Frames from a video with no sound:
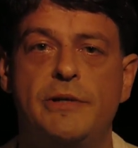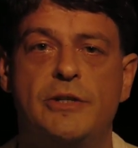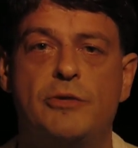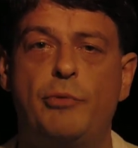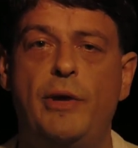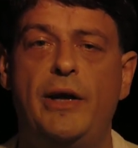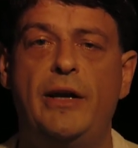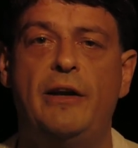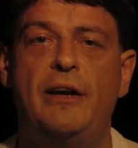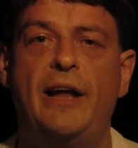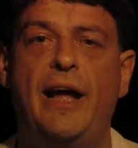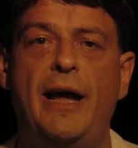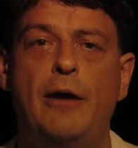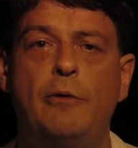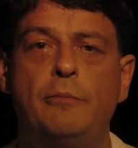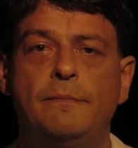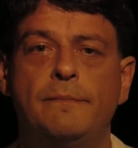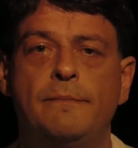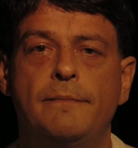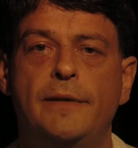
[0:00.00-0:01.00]
It's written
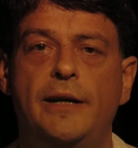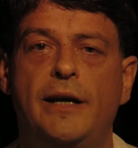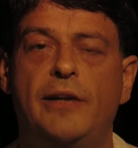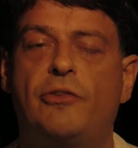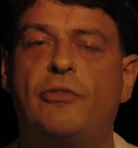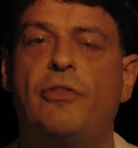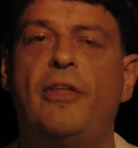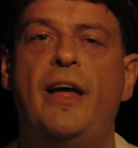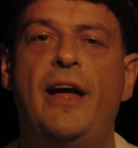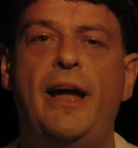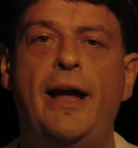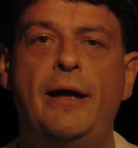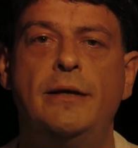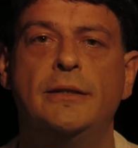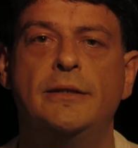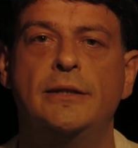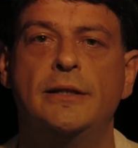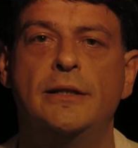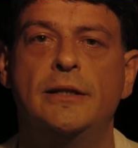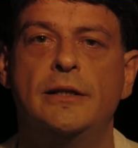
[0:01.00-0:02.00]
down, it's there,